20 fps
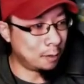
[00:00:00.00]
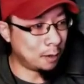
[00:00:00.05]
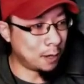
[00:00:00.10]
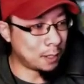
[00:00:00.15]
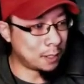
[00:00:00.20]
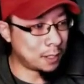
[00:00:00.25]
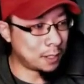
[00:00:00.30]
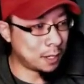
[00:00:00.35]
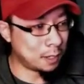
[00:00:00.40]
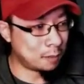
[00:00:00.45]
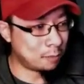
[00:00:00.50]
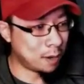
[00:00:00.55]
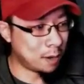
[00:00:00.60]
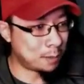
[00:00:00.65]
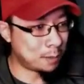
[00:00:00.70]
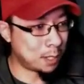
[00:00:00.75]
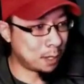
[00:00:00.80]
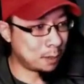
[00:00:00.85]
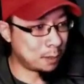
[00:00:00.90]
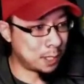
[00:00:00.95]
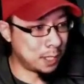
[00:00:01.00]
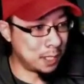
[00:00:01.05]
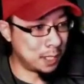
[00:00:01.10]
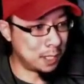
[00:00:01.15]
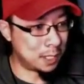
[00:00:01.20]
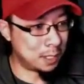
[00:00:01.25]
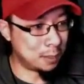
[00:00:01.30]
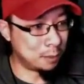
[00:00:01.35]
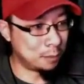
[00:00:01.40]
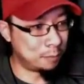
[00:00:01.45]
I just noticed reptiles in his
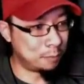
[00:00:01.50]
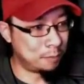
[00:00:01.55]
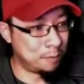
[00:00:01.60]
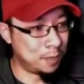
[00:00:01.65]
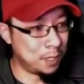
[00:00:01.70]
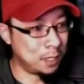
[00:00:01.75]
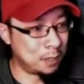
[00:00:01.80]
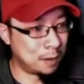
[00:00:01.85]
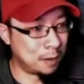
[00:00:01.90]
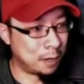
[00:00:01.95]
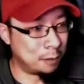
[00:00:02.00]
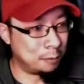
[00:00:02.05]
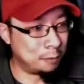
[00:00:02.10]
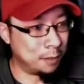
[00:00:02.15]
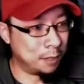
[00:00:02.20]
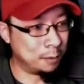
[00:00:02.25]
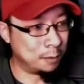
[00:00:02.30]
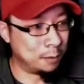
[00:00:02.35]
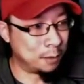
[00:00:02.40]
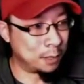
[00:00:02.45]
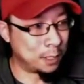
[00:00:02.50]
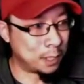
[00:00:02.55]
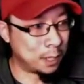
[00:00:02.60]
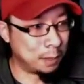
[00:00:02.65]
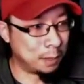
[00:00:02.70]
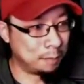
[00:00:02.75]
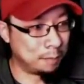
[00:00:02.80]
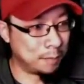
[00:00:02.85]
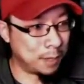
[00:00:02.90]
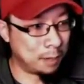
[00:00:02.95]
sort of ninja outfit, which
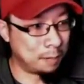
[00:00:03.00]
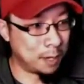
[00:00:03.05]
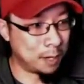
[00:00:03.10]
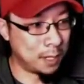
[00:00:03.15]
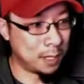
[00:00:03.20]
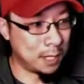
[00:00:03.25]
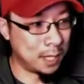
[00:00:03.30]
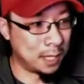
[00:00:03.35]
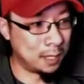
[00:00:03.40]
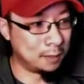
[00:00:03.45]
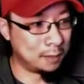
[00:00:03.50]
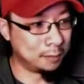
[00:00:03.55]
I I rate that.